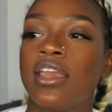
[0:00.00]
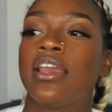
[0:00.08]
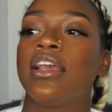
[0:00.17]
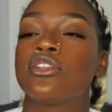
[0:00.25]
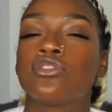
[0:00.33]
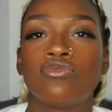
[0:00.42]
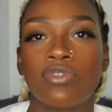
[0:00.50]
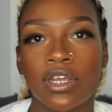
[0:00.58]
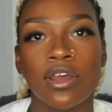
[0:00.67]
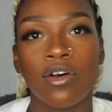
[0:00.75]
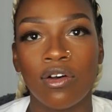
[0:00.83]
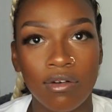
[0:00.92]
is
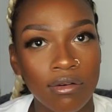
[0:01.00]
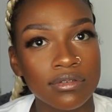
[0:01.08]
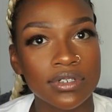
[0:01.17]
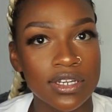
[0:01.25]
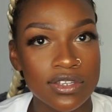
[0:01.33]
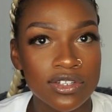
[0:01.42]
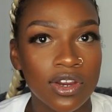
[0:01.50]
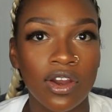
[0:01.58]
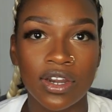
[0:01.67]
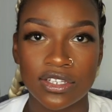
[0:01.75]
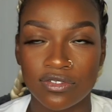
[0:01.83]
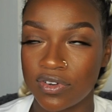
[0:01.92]
real
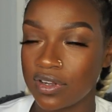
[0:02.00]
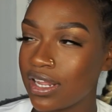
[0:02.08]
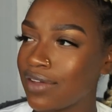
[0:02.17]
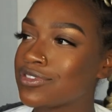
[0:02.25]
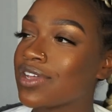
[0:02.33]
concern, is real love.